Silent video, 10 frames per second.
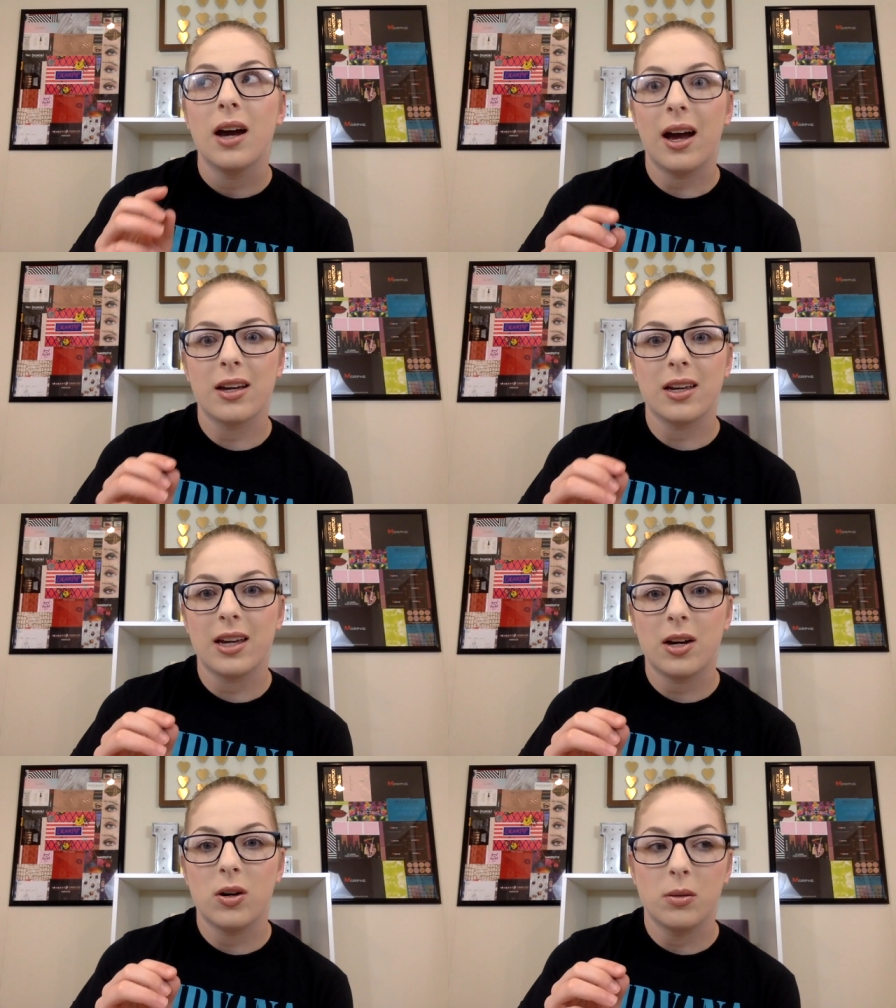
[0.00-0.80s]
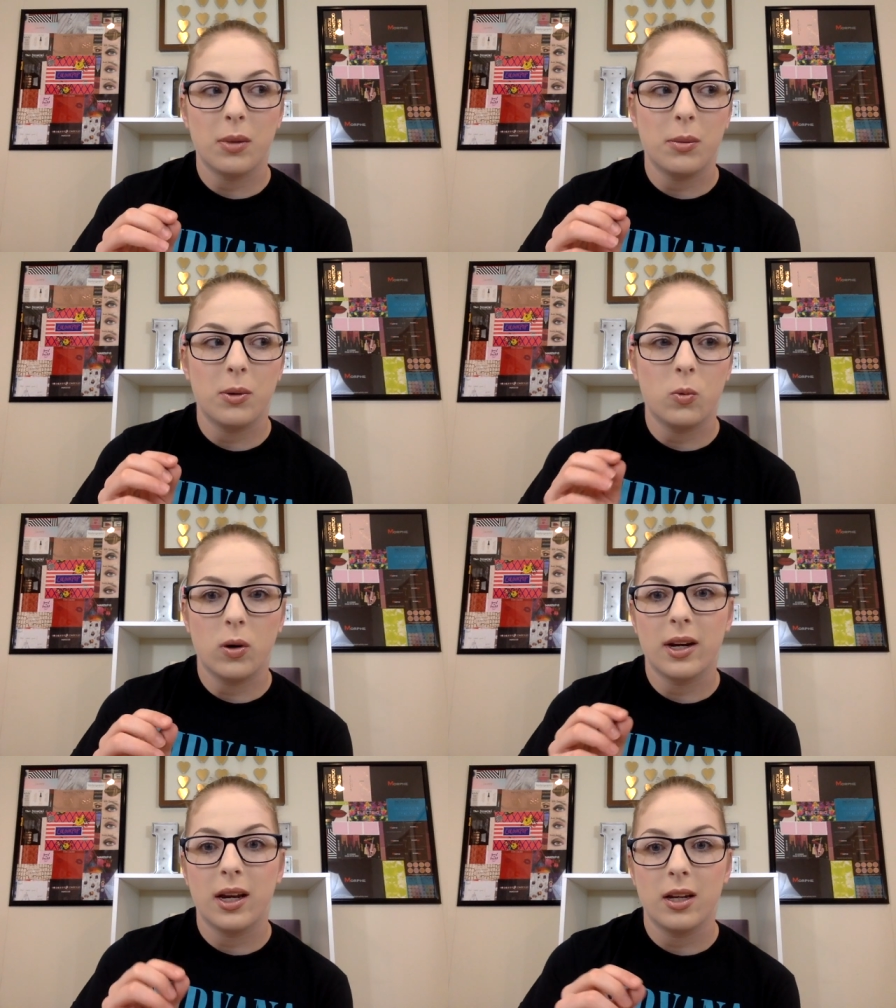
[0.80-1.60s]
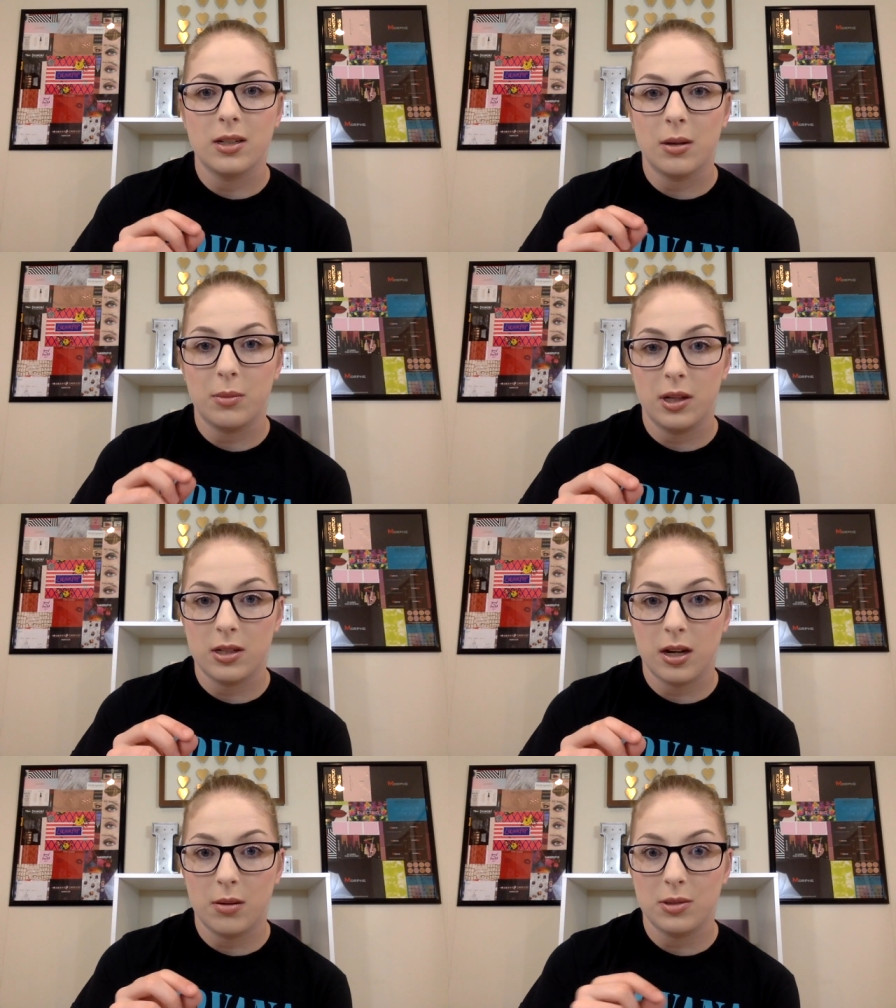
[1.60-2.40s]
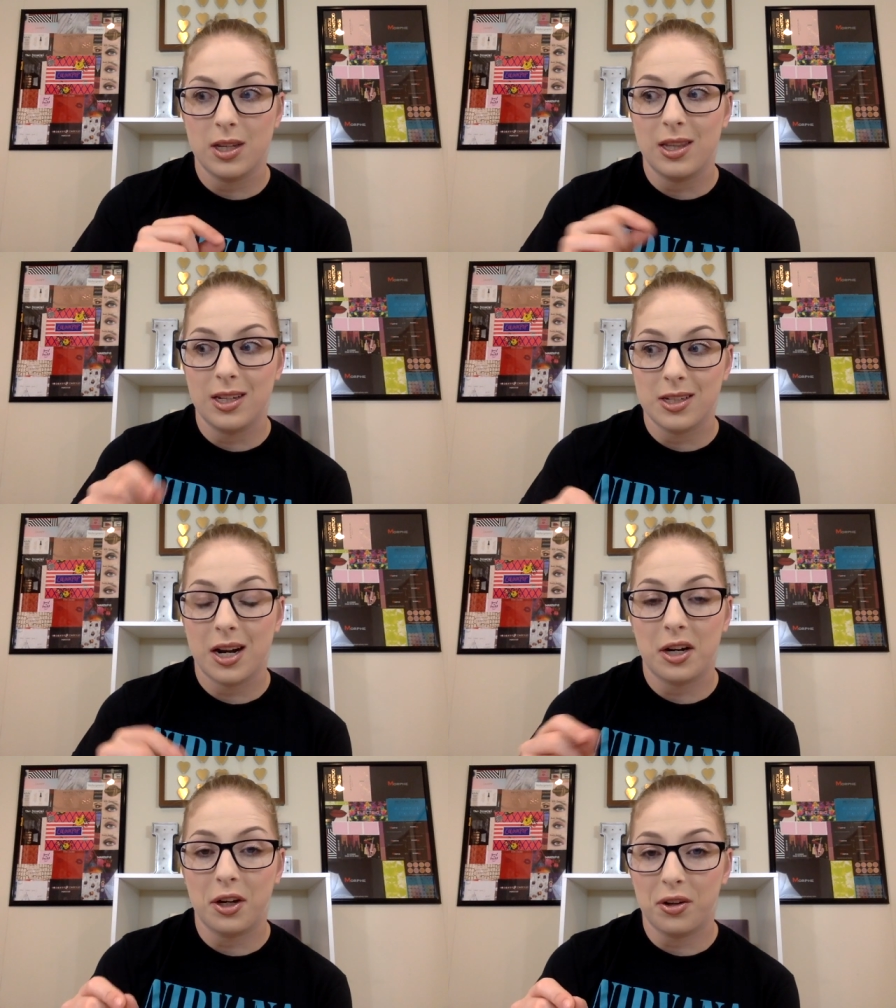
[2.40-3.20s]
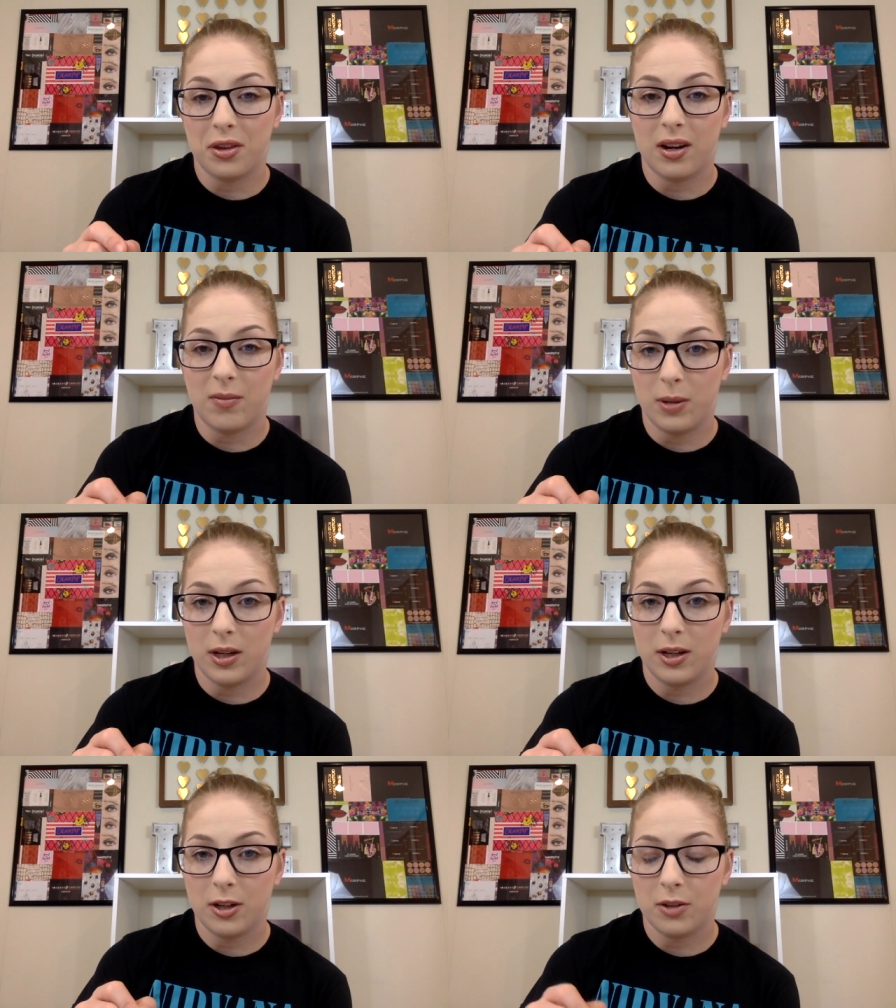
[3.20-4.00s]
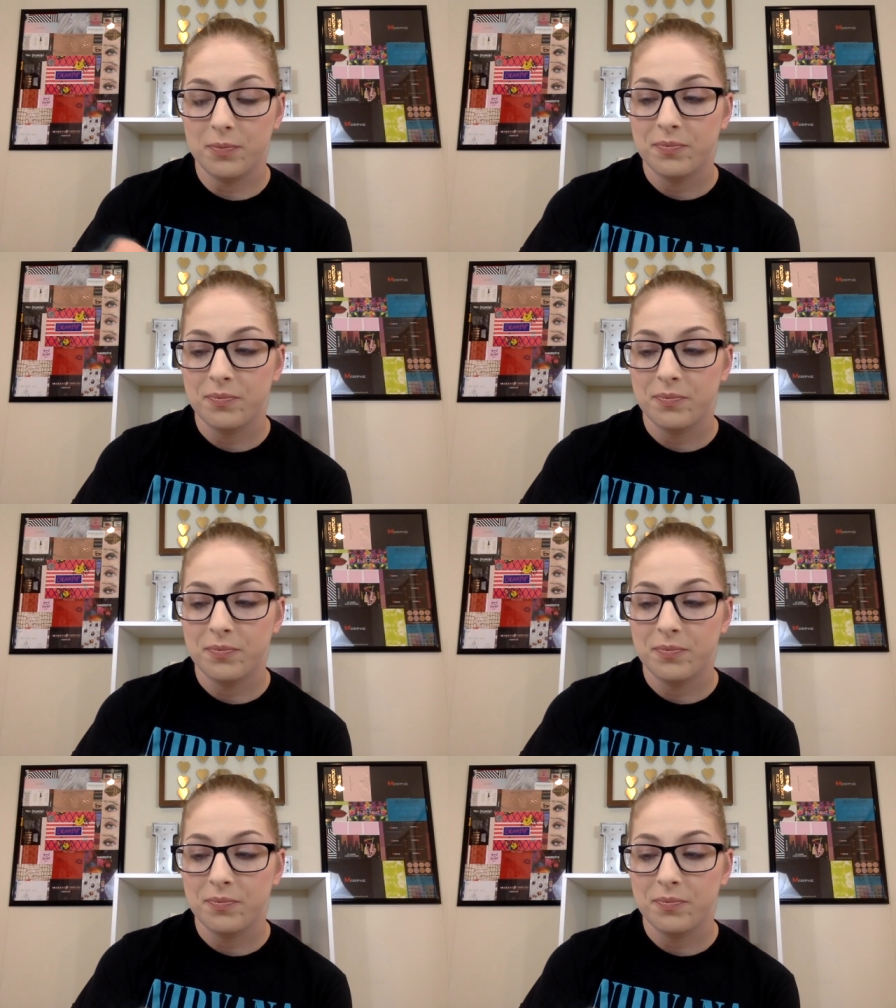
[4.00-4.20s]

I can count on maybe one hand how many times in the entire year that I've been here,